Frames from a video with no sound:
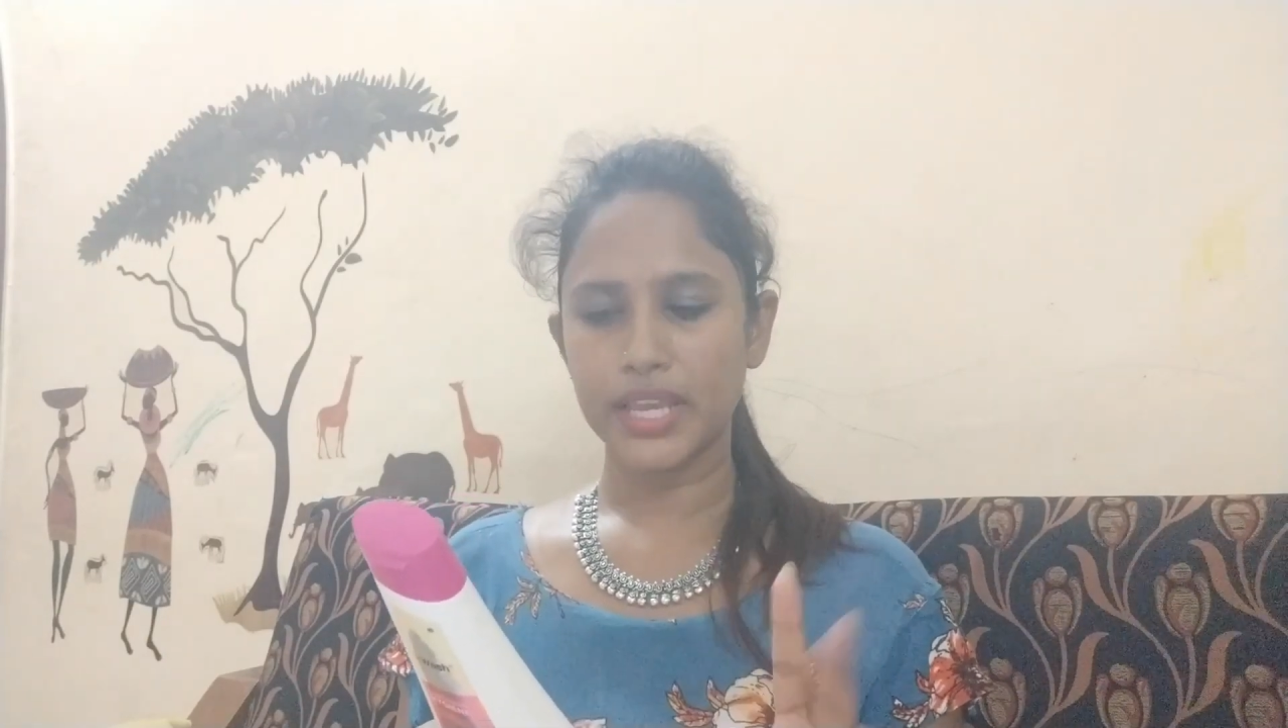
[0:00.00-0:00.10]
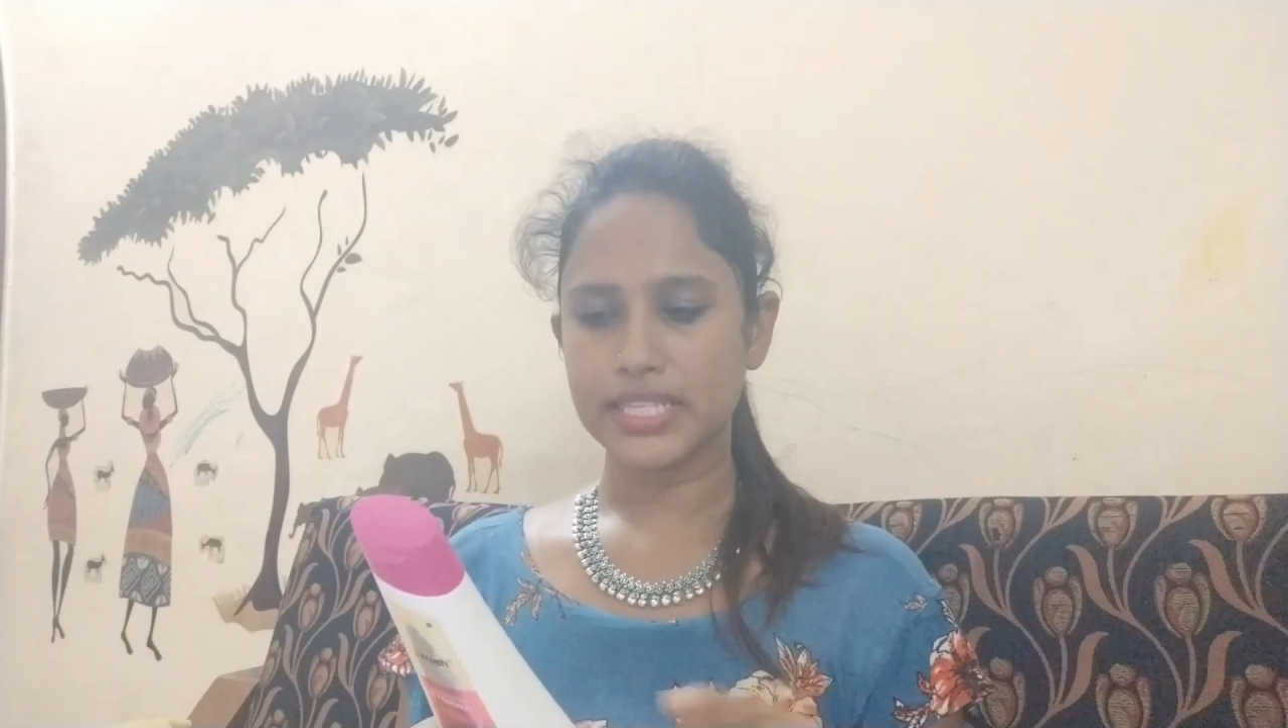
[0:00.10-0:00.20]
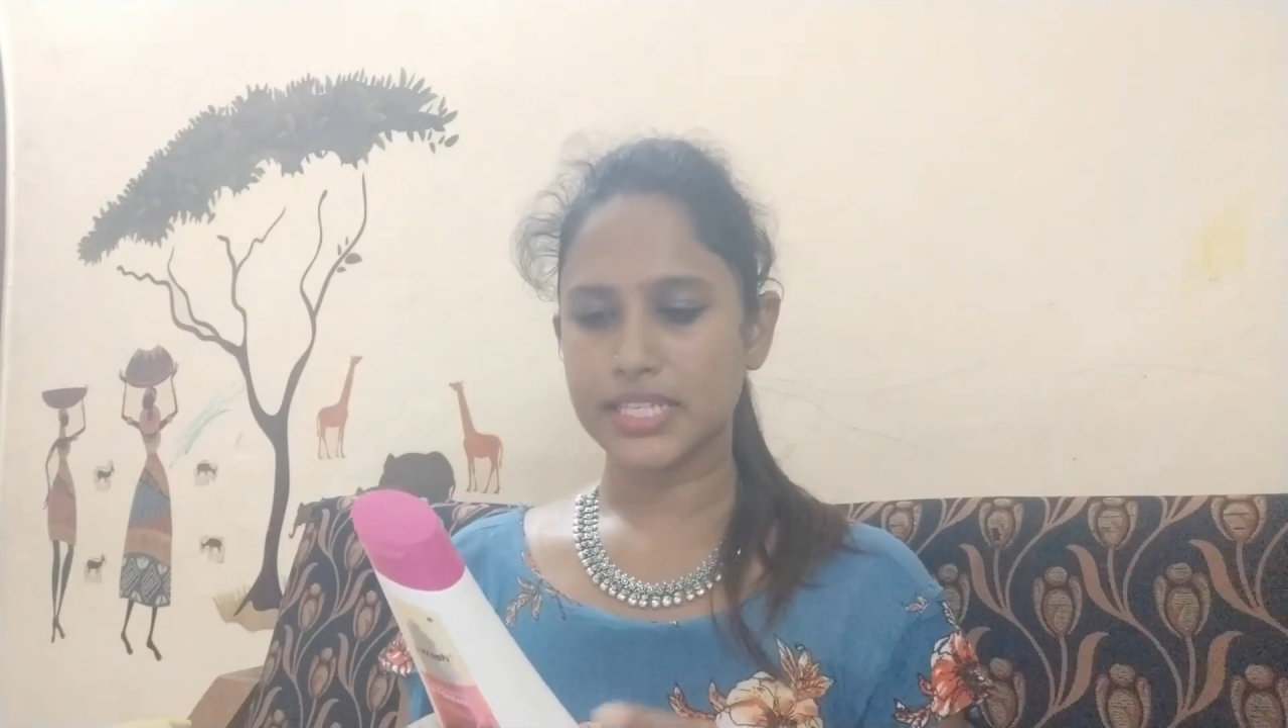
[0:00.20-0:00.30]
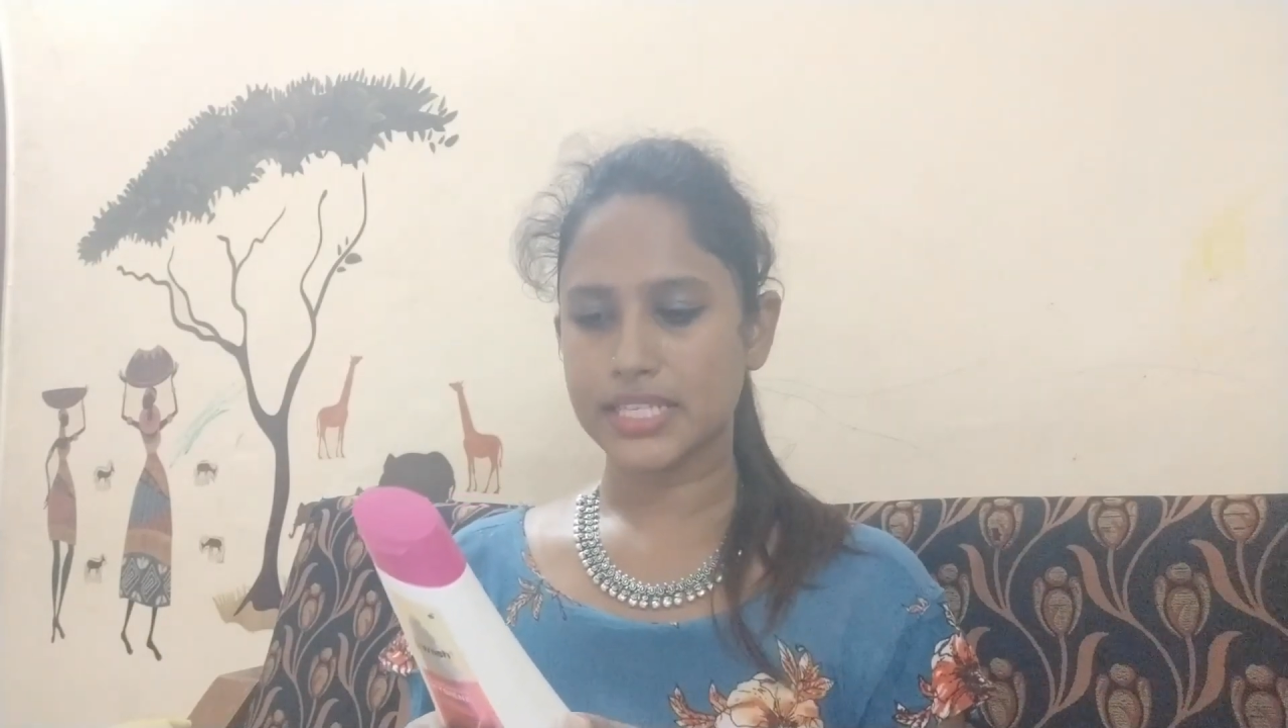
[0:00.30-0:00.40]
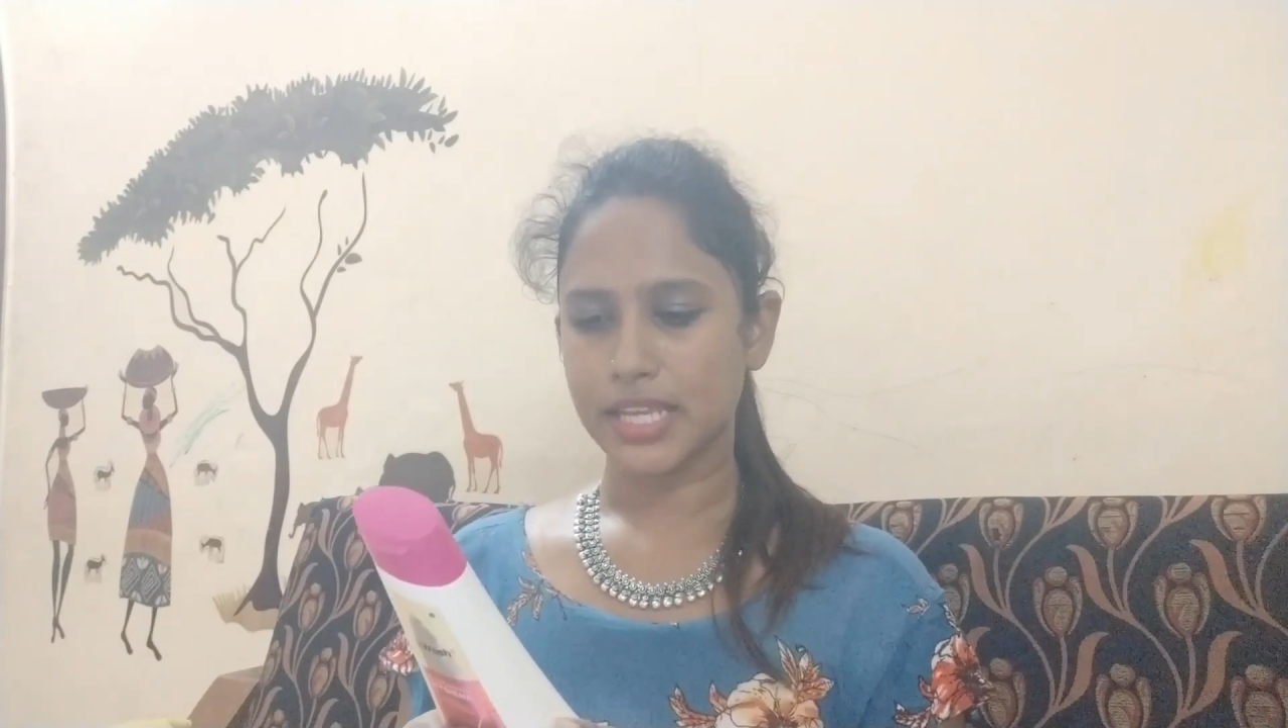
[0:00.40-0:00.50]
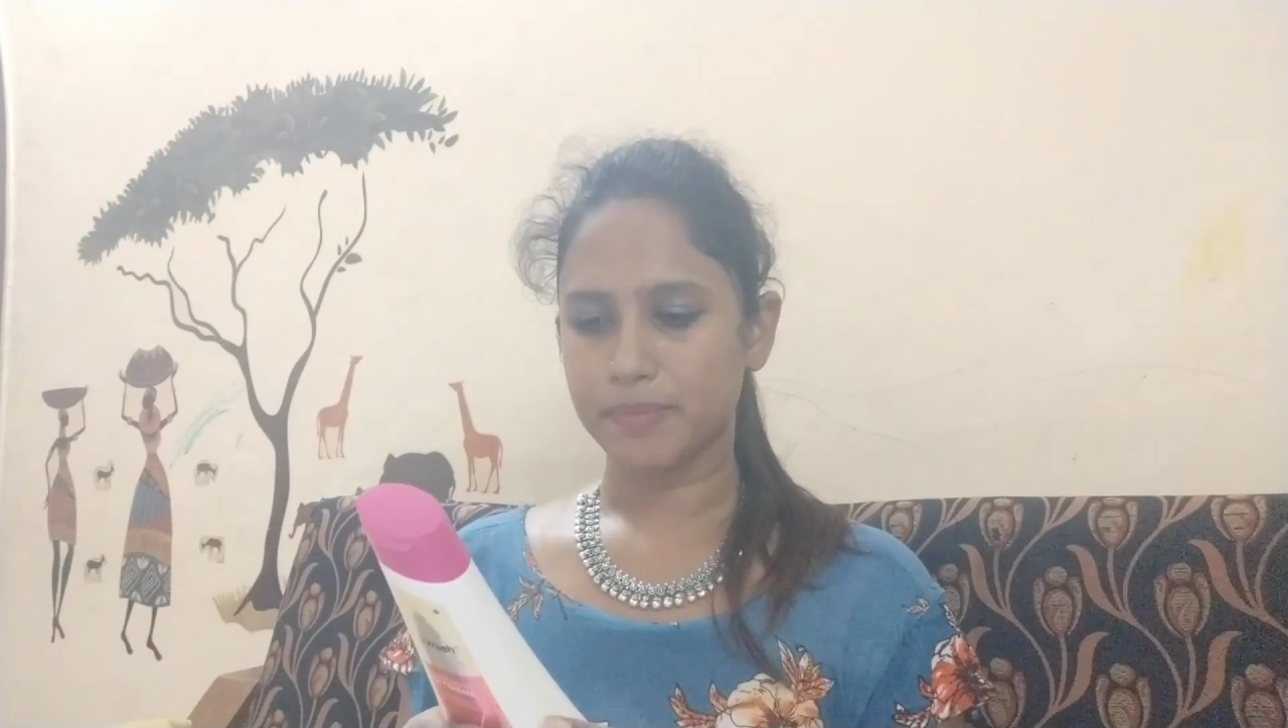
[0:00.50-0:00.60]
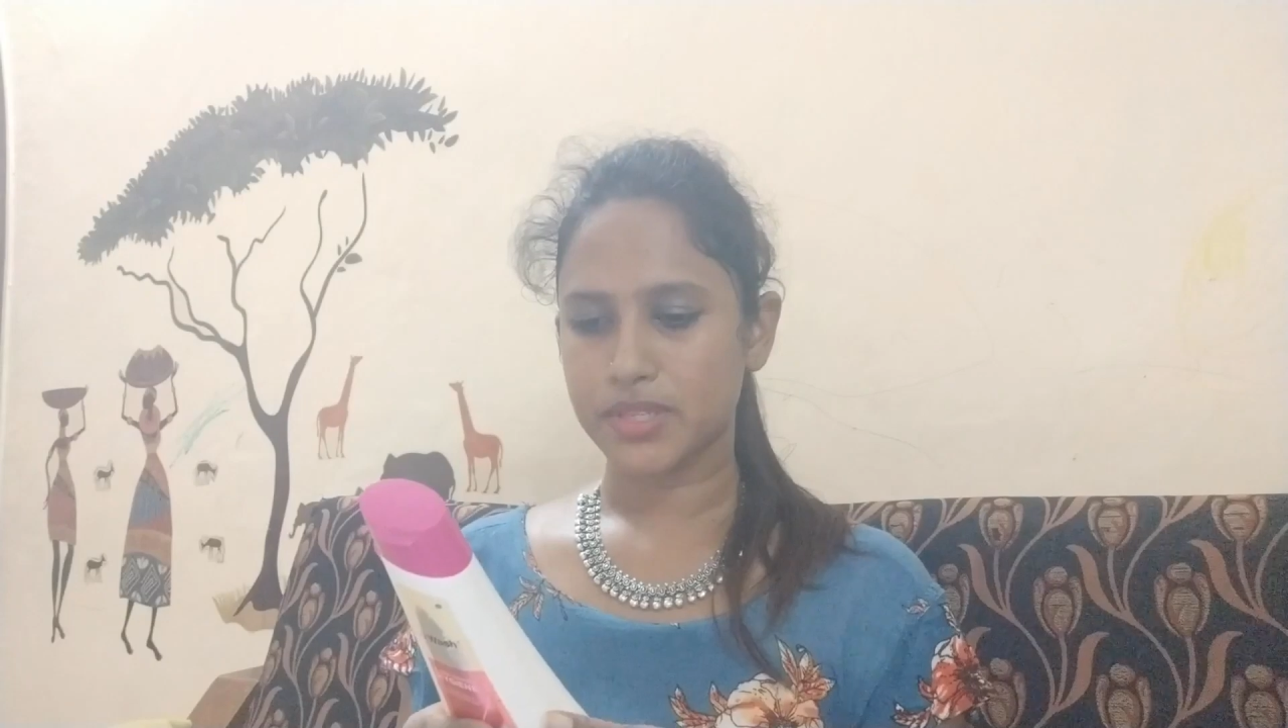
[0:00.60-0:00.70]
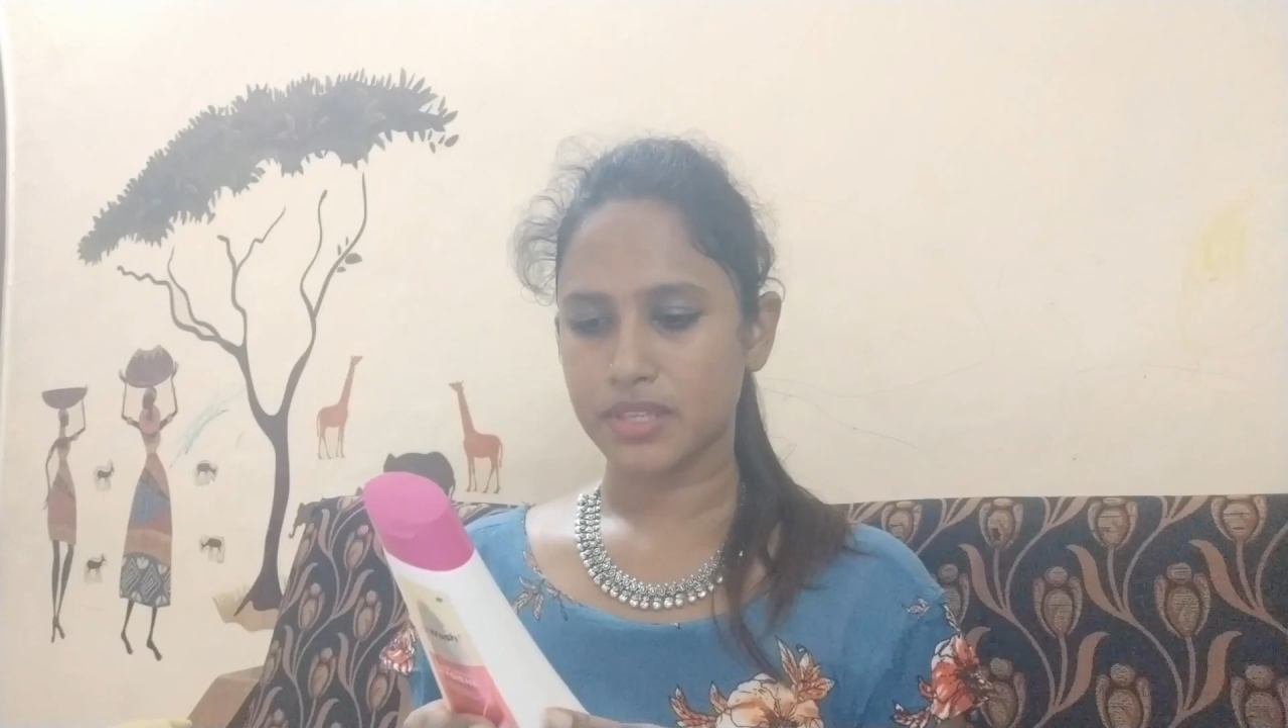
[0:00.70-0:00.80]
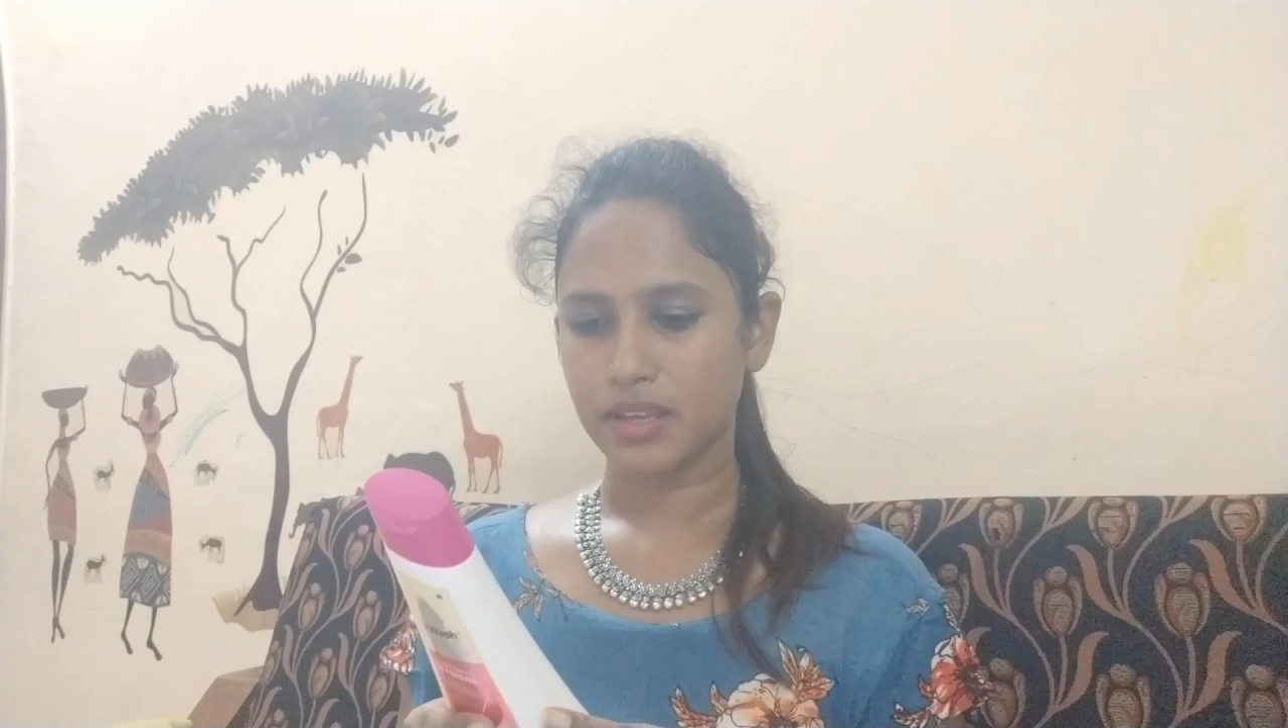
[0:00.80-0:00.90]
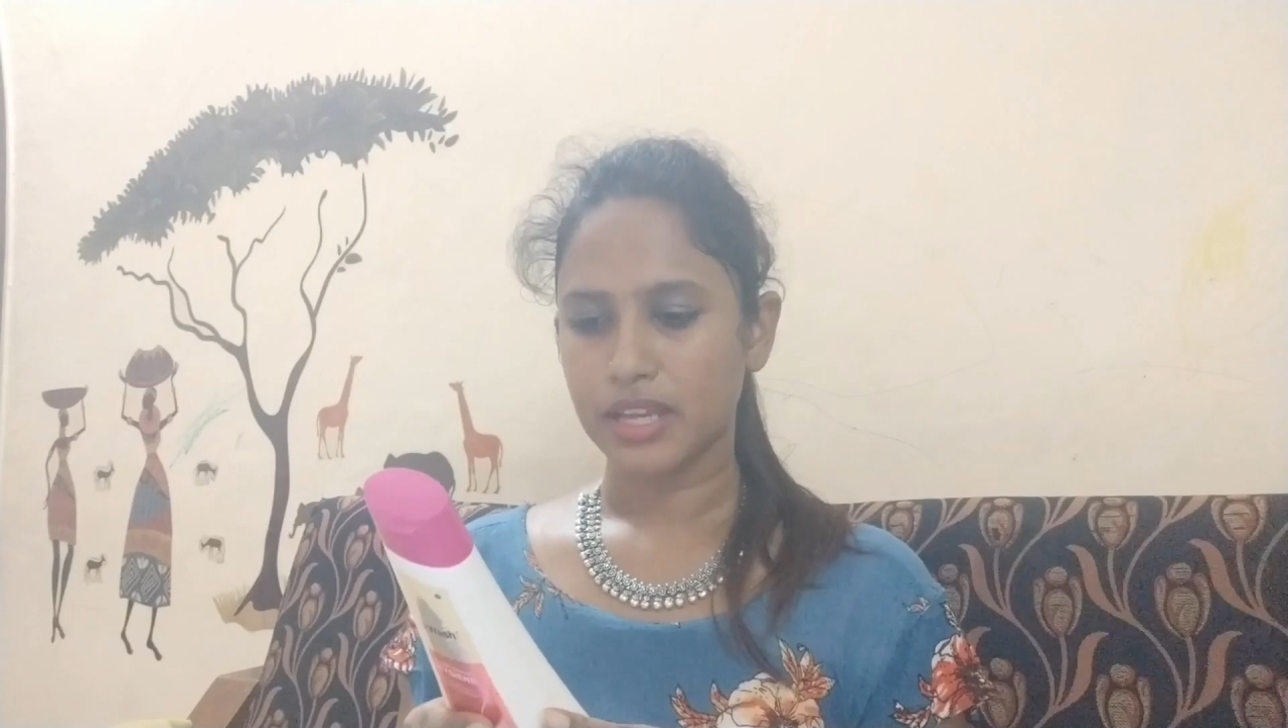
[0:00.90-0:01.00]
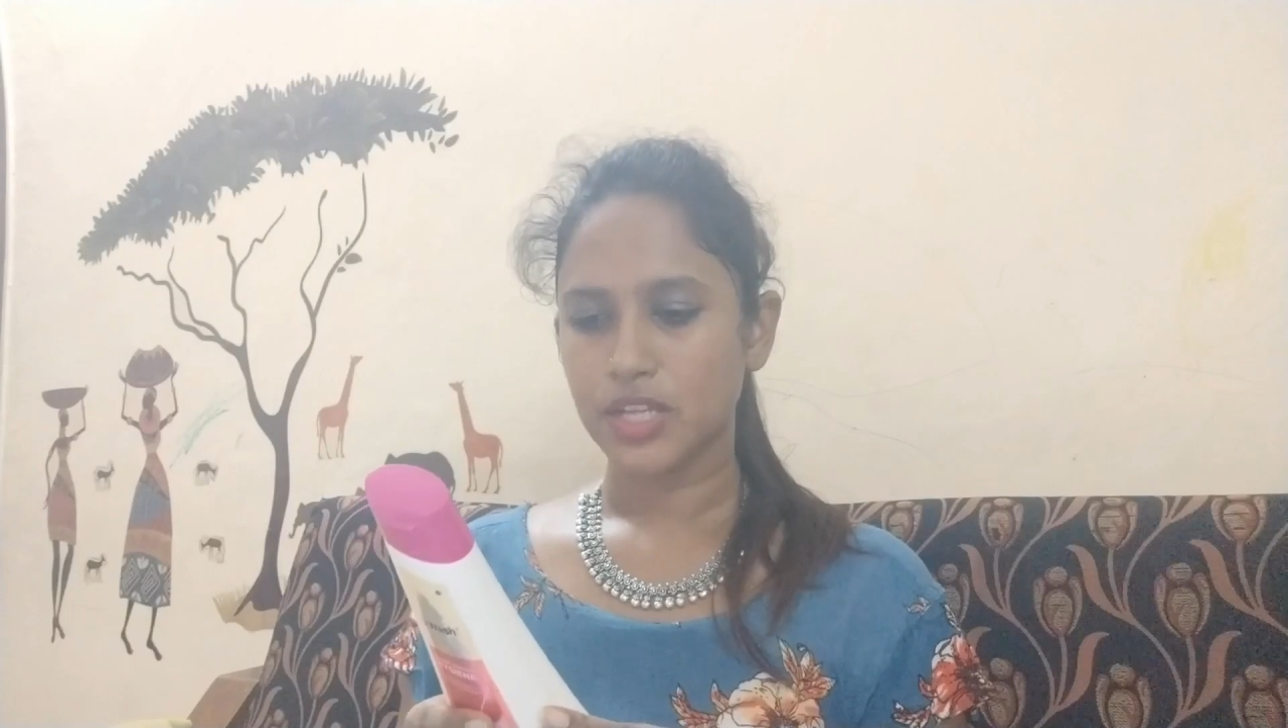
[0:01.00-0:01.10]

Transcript: easy steps.